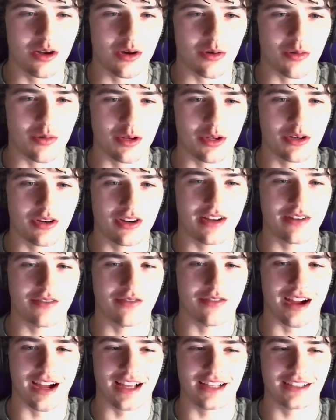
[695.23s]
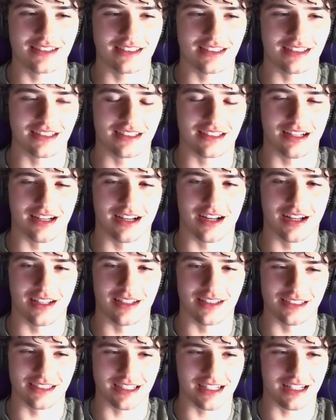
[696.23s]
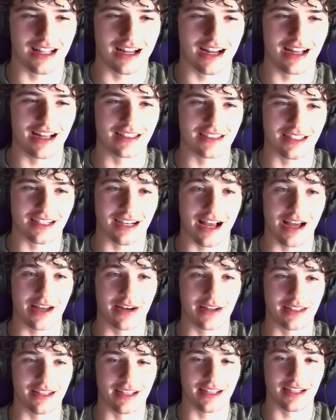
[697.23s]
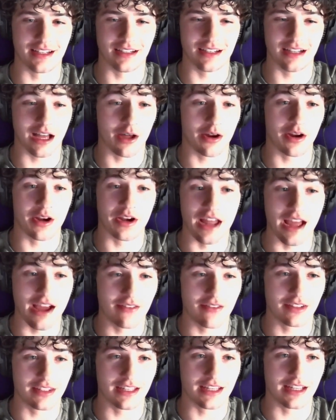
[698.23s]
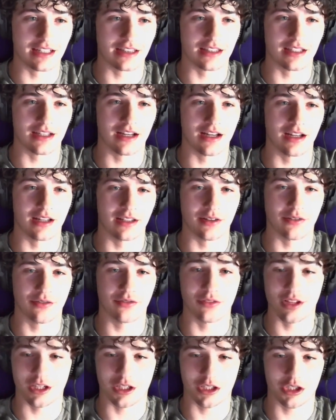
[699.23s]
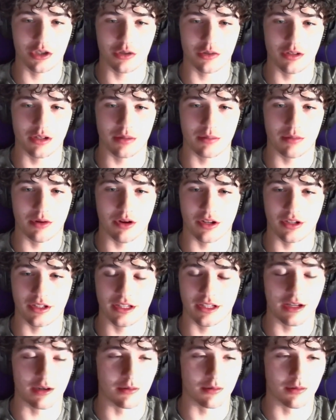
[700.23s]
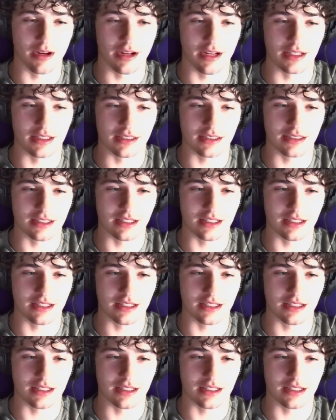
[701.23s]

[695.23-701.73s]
when you're advising these clients on how to navigate the fluctuating market and rates,